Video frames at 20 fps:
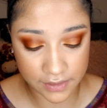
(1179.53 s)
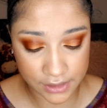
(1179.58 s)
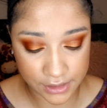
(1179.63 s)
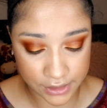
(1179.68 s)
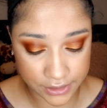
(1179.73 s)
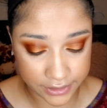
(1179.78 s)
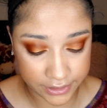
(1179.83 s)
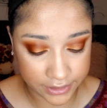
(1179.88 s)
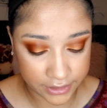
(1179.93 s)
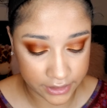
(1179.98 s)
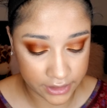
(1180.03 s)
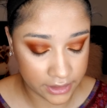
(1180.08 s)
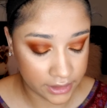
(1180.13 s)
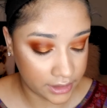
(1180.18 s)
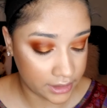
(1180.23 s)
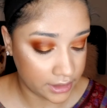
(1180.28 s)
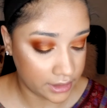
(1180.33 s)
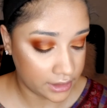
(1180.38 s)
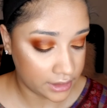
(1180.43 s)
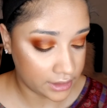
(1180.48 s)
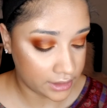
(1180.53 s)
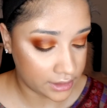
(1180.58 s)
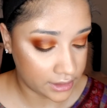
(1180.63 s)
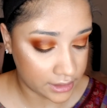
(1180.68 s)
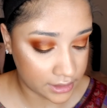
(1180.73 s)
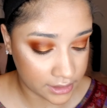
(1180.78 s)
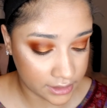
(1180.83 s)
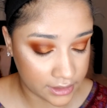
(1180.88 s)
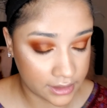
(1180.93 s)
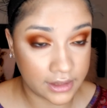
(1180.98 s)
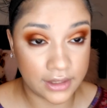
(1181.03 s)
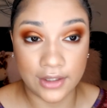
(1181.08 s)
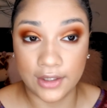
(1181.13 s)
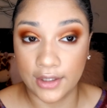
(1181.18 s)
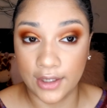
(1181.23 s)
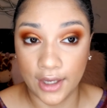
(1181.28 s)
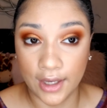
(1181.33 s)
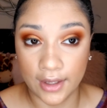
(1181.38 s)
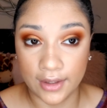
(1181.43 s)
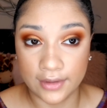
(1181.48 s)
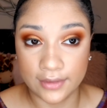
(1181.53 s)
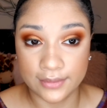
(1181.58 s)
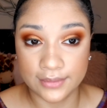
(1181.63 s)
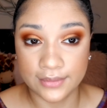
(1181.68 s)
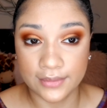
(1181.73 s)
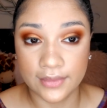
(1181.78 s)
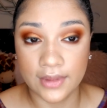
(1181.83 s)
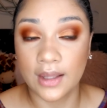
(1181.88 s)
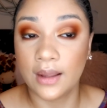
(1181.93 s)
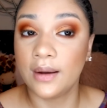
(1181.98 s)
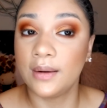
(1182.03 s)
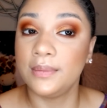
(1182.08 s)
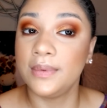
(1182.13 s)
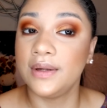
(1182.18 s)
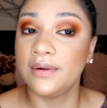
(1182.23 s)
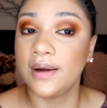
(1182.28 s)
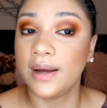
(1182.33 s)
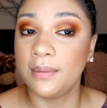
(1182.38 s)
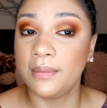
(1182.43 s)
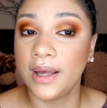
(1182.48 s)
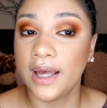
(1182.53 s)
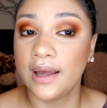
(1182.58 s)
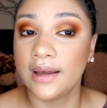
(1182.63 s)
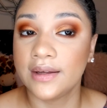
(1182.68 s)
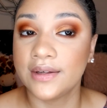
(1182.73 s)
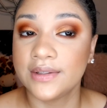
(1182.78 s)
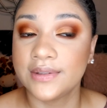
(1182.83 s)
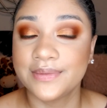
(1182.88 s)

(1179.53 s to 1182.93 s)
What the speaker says: sure. And yeah, I'll be right back.